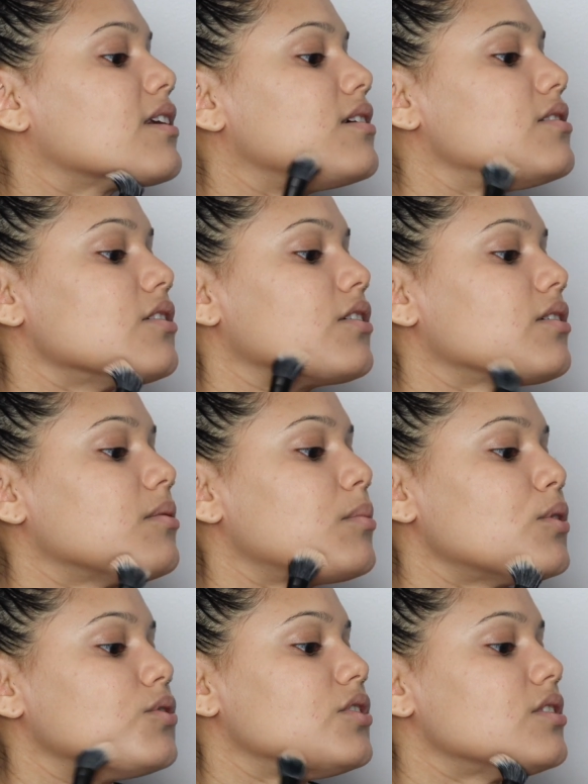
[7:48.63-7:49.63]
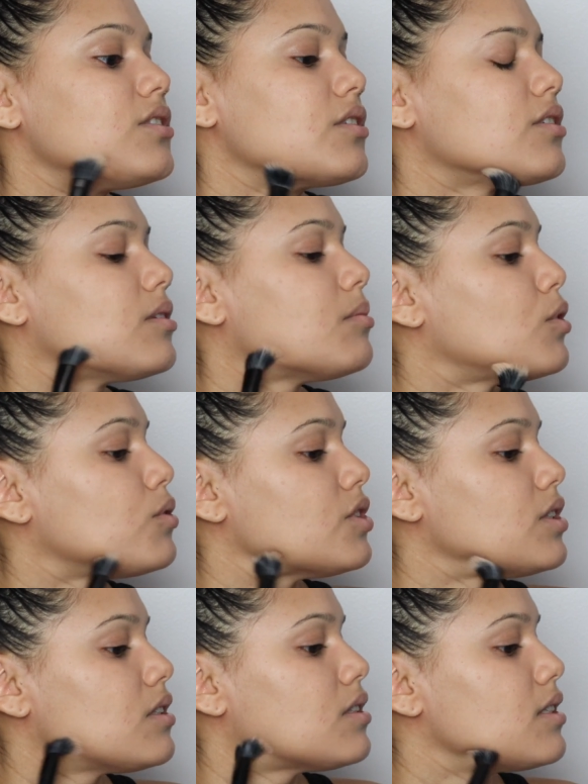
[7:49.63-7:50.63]
Circular motions,
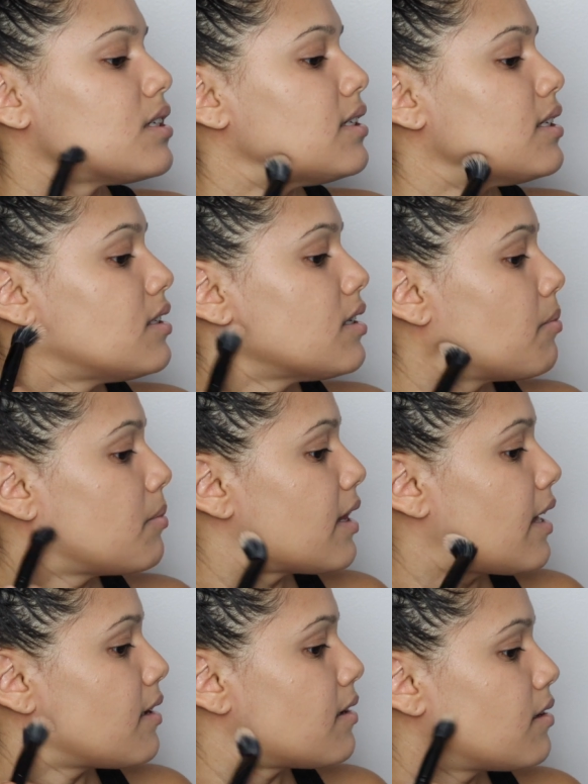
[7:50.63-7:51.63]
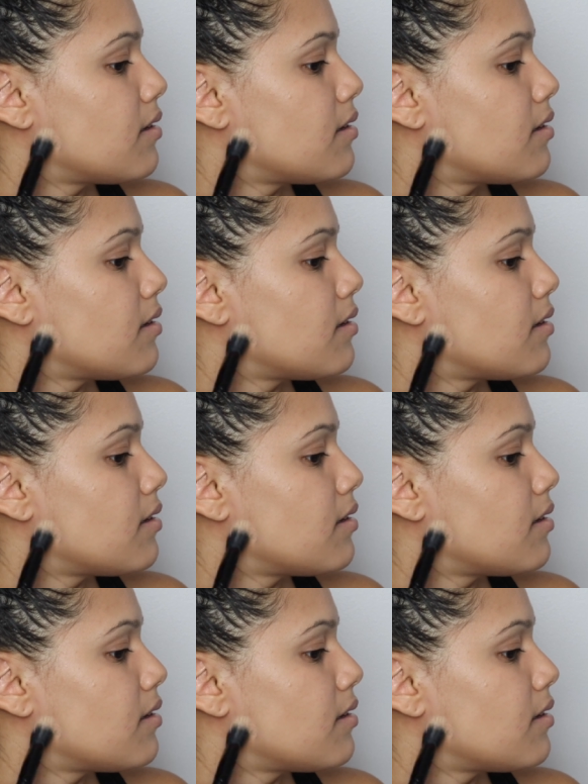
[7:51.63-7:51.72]
it did tell me that.